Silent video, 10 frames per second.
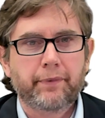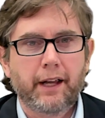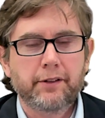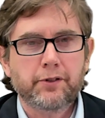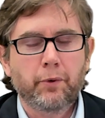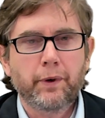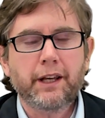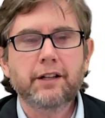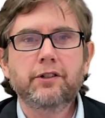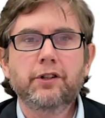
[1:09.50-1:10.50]
And so we
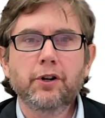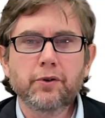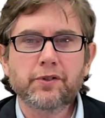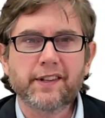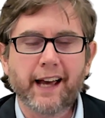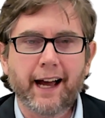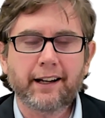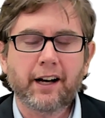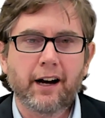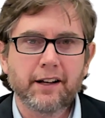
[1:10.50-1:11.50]
can use
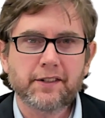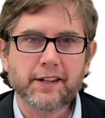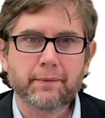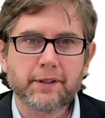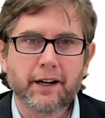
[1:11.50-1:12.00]
that concept to